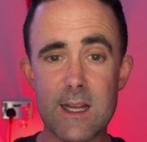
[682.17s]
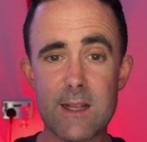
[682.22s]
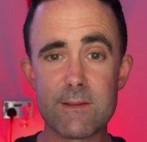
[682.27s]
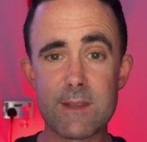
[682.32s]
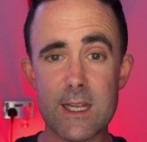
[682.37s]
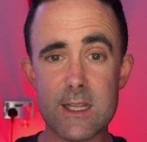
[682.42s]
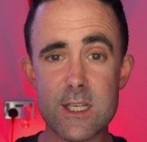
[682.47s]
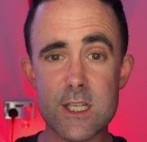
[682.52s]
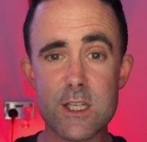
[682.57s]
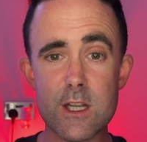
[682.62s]

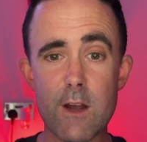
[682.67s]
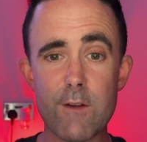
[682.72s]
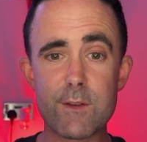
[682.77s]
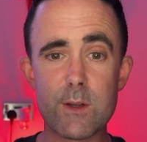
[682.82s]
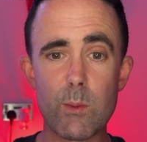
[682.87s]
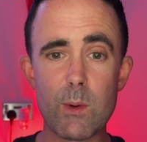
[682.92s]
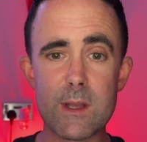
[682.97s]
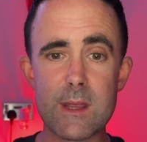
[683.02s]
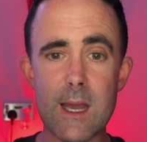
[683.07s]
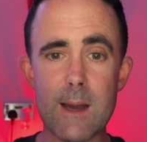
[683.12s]
They deserved to
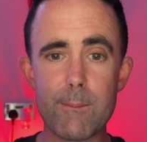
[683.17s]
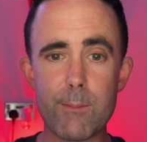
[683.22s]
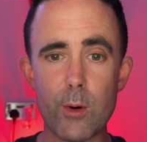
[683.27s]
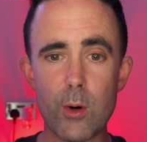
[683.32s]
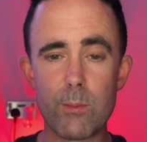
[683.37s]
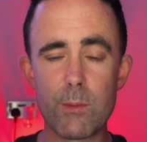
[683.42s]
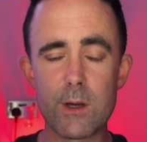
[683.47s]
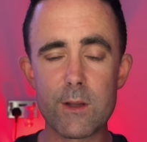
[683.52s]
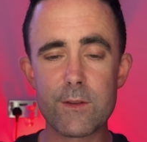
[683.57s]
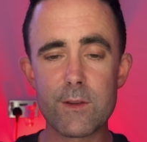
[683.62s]
win that,
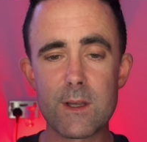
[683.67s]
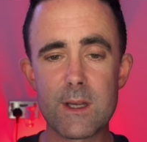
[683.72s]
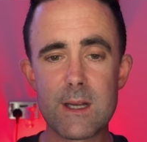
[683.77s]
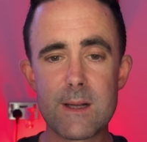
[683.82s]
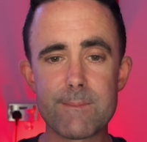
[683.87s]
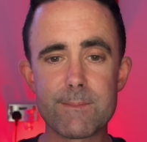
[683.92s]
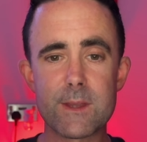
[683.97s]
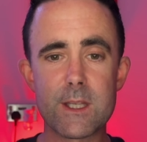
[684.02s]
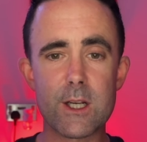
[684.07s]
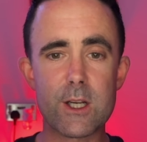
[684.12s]
Bournemouth.
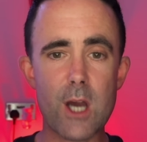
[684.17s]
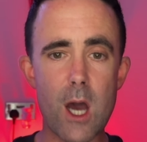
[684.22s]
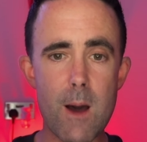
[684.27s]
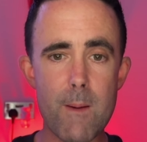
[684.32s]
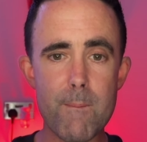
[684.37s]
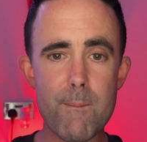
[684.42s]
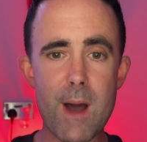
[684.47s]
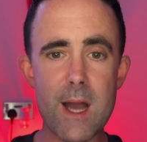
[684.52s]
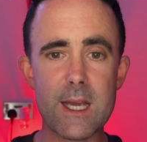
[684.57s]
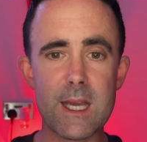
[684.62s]
The
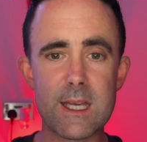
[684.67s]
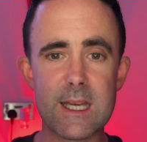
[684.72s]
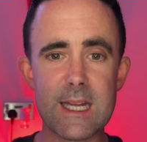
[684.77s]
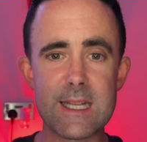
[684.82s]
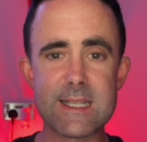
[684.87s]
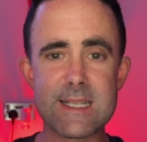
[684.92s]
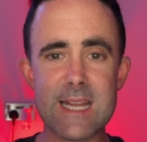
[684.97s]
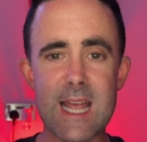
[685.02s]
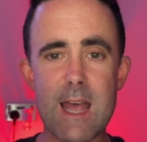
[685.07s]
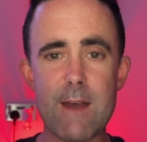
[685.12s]
comeback
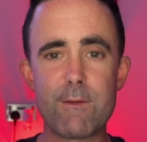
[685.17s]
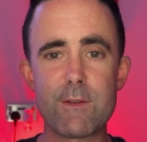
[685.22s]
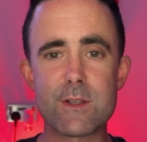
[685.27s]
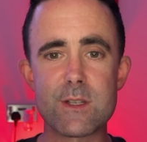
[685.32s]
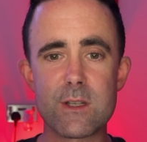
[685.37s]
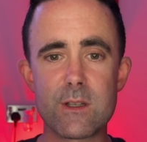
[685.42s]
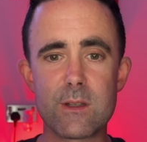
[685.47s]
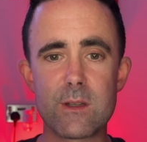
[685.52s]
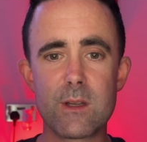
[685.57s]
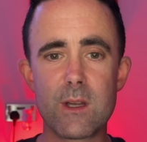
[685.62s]
against
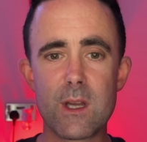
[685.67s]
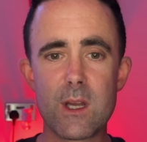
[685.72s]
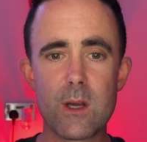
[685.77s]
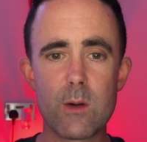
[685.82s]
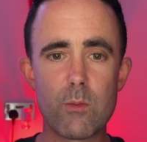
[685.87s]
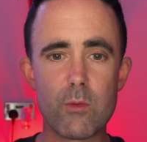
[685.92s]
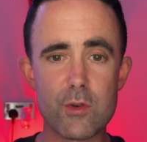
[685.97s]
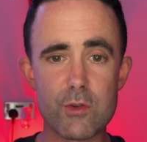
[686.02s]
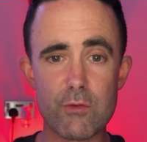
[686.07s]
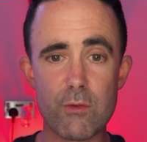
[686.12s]
Everton
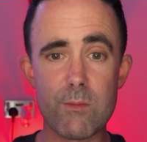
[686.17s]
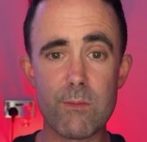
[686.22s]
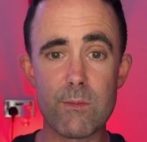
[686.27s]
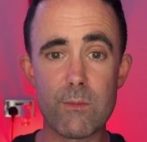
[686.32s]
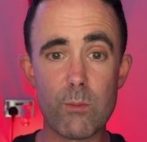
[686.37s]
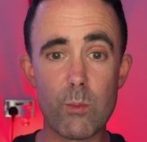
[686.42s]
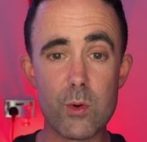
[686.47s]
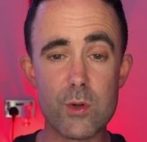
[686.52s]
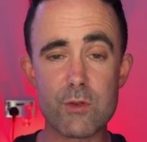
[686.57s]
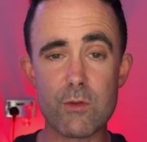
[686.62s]

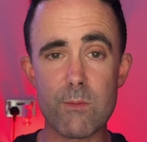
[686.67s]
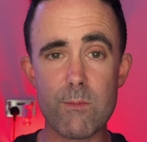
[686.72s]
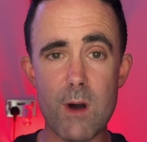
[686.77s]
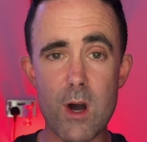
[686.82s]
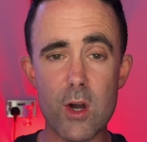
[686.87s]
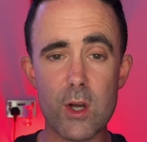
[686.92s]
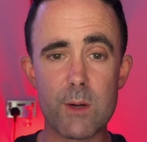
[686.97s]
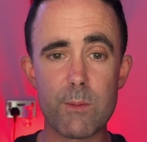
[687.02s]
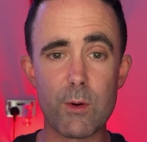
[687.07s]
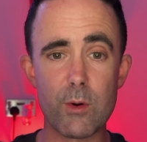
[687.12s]
was
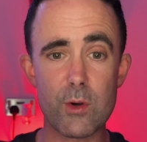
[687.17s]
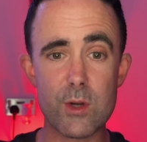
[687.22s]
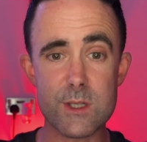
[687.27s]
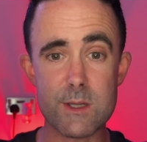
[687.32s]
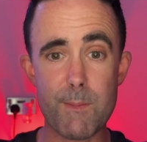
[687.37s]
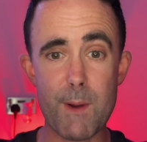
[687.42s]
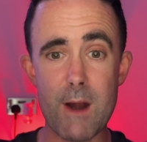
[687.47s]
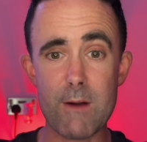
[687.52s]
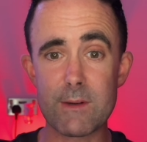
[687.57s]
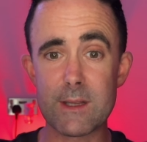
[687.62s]
remarkable, because
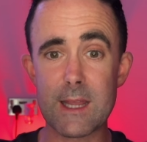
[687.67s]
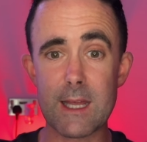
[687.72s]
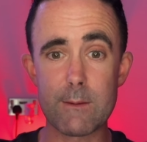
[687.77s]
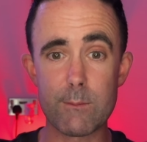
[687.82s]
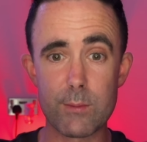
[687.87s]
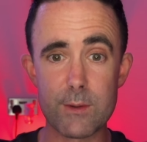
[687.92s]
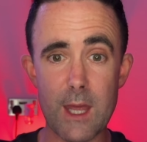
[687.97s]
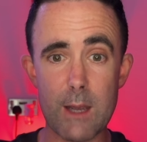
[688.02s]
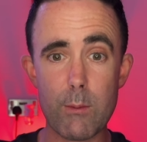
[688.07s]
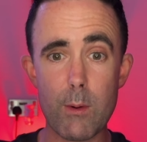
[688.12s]
apparently
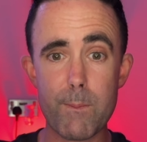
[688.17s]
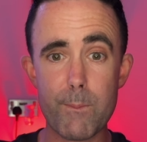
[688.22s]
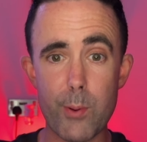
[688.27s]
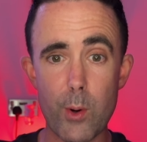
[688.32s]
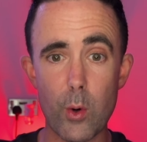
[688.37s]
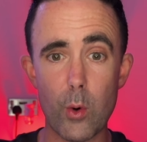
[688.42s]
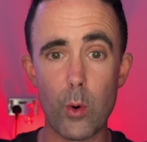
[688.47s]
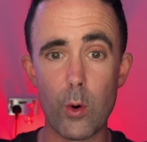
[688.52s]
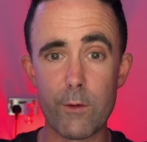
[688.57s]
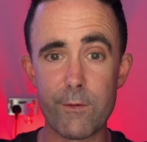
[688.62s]
they were
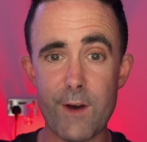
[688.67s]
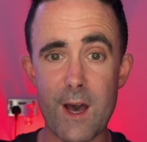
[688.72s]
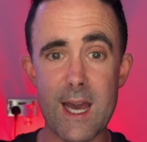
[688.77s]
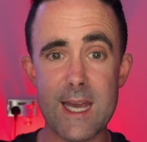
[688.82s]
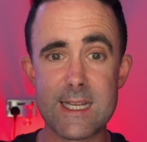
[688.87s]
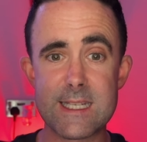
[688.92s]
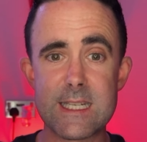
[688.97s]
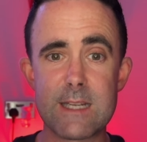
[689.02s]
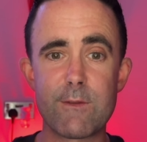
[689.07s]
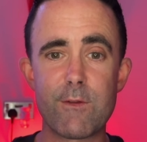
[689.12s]
poor for
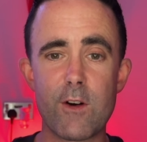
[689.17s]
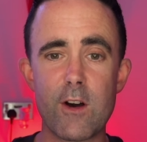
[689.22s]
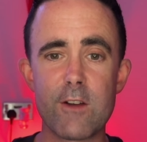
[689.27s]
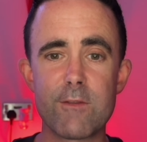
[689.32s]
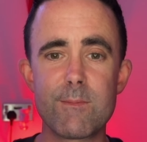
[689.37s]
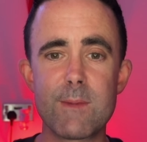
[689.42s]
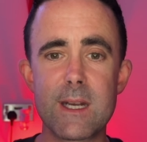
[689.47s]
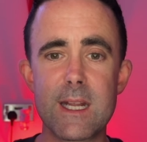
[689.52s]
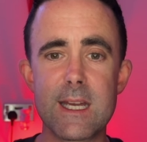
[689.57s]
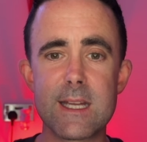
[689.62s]
85
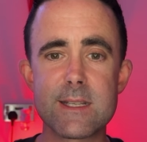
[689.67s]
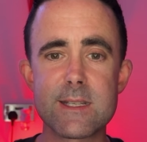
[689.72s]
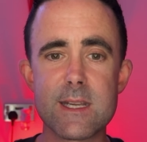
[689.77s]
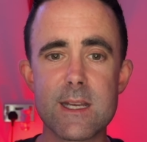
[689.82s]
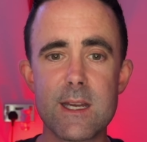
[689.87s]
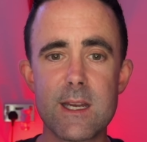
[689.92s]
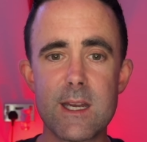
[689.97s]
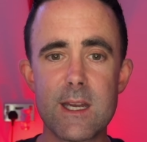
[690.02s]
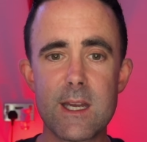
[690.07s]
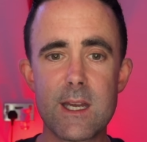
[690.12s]
minutes,
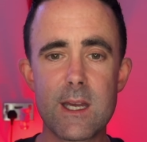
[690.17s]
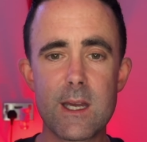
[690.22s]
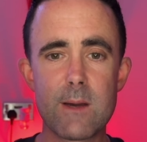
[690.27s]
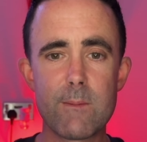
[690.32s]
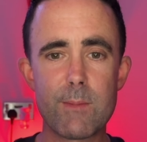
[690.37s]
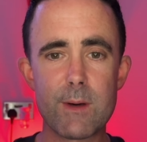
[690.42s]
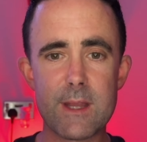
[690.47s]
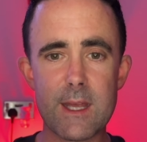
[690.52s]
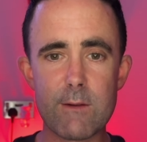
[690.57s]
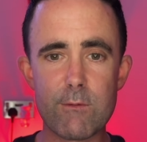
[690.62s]

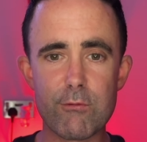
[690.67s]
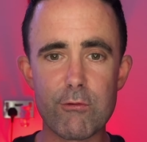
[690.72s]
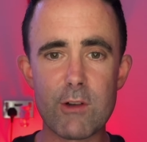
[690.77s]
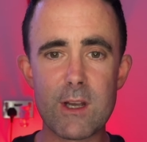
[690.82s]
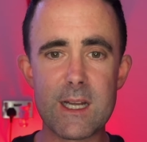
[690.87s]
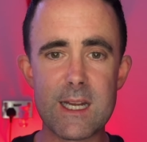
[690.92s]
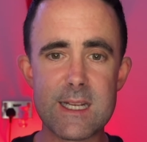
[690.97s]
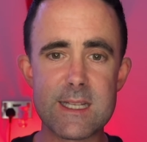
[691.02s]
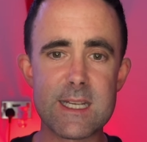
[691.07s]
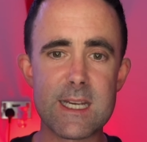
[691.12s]
but they
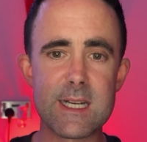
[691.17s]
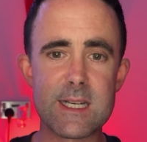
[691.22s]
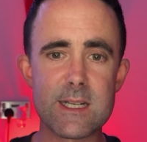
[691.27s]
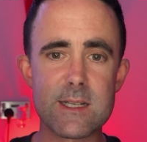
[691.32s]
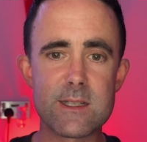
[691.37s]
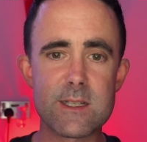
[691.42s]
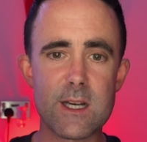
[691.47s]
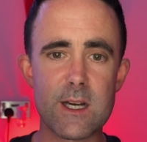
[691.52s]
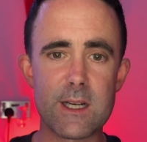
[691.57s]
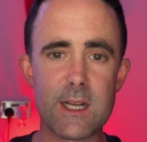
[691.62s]
really did
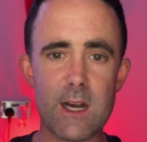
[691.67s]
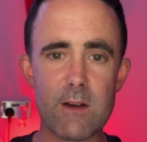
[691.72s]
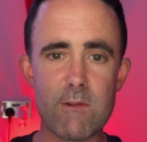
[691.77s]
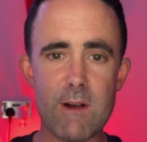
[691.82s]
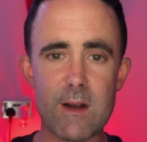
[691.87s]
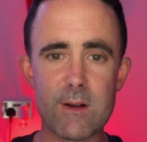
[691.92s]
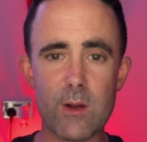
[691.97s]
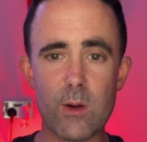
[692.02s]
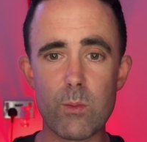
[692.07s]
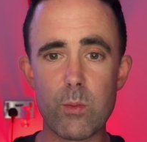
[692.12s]
turn it
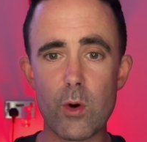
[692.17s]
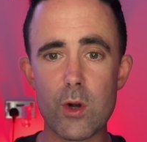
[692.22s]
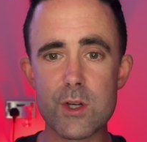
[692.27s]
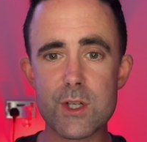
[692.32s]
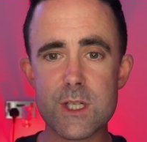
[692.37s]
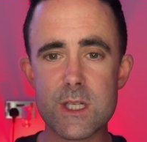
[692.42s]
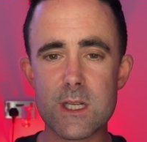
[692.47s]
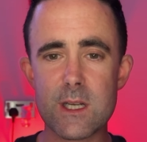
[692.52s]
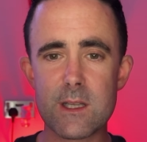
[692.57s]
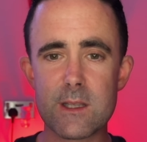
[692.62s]
around. I
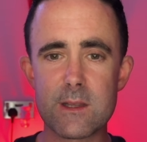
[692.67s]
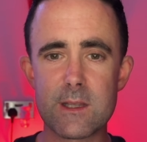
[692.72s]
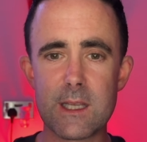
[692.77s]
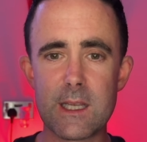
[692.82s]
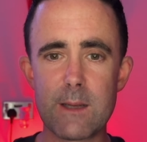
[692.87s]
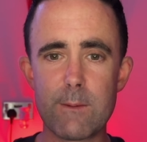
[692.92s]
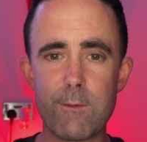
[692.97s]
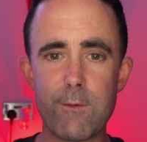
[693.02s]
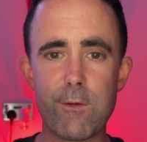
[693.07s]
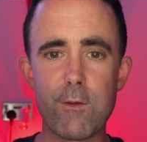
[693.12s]
watched
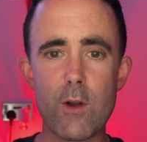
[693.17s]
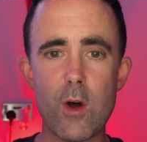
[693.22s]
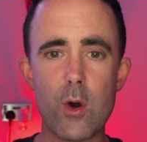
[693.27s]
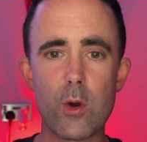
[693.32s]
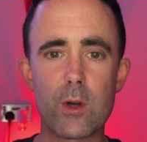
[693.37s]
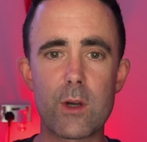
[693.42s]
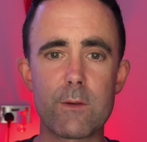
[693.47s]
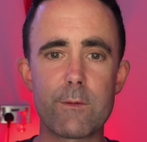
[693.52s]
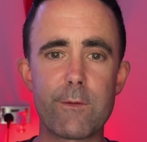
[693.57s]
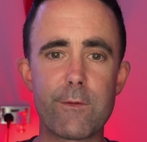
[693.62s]
the
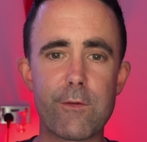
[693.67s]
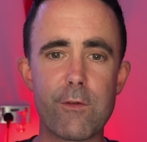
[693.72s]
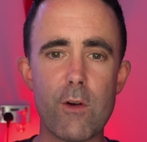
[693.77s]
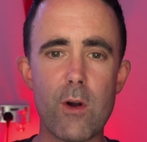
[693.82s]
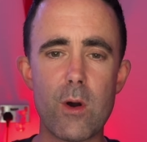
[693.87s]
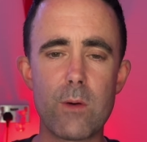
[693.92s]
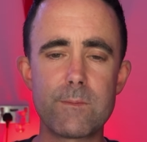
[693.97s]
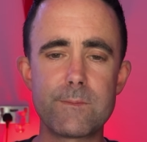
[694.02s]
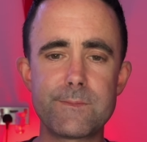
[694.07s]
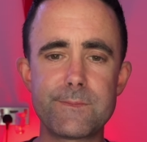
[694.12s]
vlog from